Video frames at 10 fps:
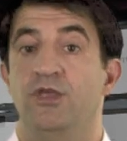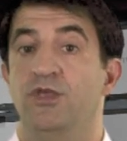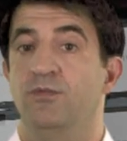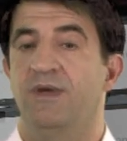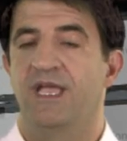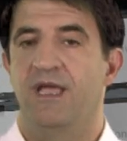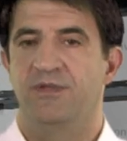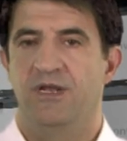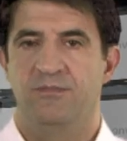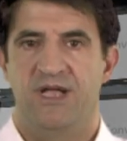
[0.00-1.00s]
human
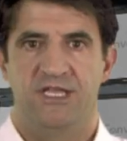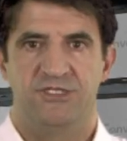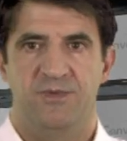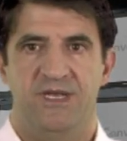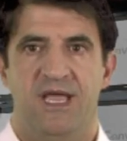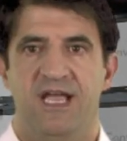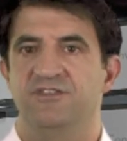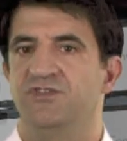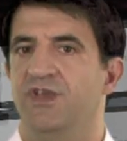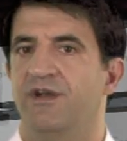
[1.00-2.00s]
capital management,
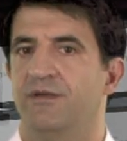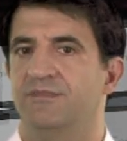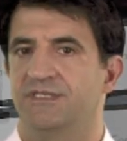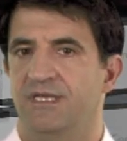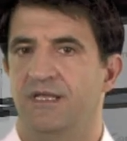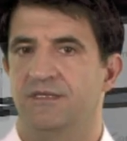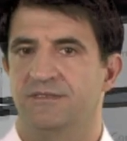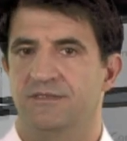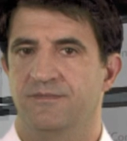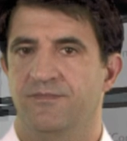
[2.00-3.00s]
and CRM
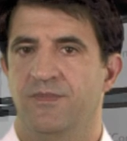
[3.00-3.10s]
sales.